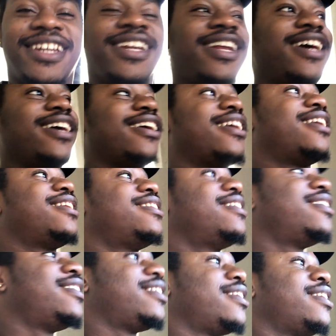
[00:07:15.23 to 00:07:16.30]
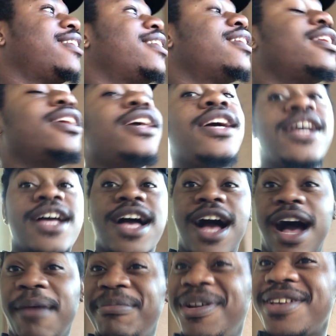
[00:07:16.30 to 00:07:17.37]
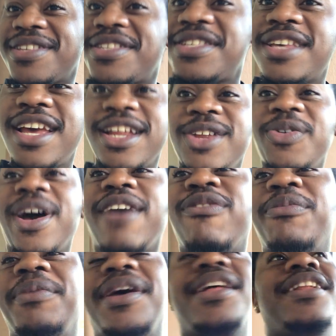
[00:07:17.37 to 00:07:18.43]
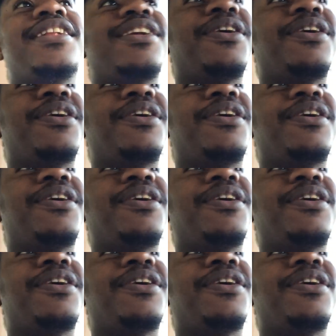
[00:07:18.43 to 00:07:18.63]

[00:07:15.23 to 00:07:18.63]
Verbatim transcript: like, I'm just saying, you haven't been